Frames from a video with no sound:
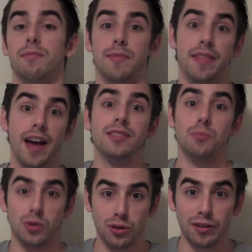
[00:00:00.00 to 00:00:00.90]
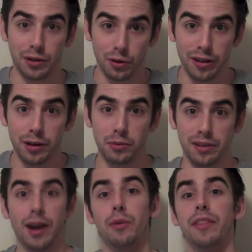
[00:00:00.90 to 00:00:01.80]
and that's more strongly correlated with
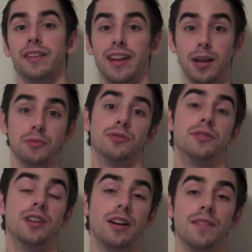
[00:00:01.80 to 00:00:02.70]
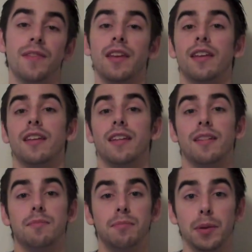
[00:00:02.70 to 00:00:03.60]
gout than animal foods are,
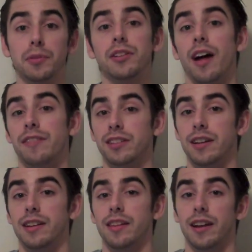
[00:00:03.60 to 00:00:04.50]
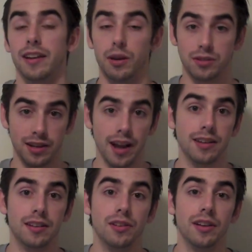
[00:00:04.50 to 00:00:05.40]
people still have this idea that gout's
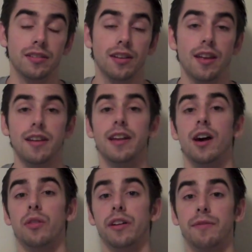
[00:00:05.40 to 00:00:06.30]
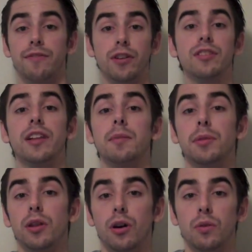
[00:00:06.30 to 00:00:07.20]
connected to this. Now, the first link
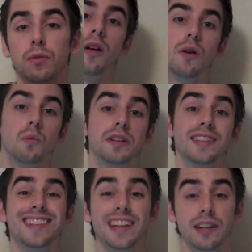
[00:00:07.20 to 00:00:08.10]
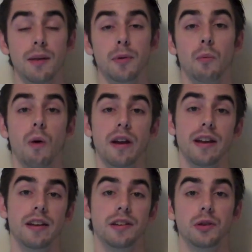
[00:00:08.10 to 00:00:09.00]
below, which is link number one,
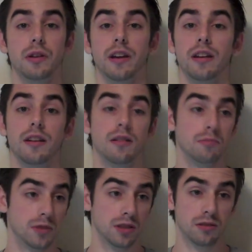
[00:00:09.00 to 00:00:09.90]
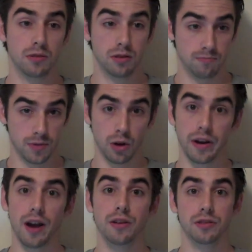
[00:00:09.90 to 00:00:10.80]
and you can just go
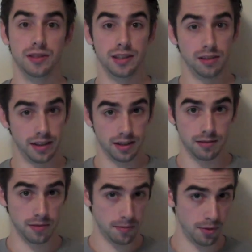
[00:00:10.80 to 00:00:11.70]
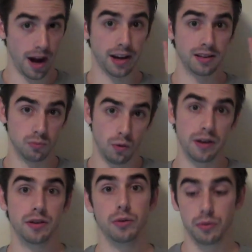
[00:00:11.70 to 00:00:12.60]
down, you'll see link in brackets
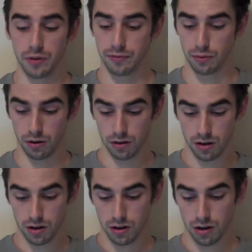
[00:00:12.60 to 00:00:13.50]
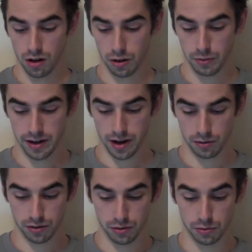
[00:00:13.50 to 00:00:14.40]
1, 2, 3, 4, all the way down
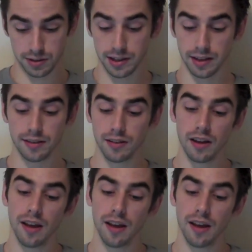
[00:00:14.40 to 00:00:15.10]
to 6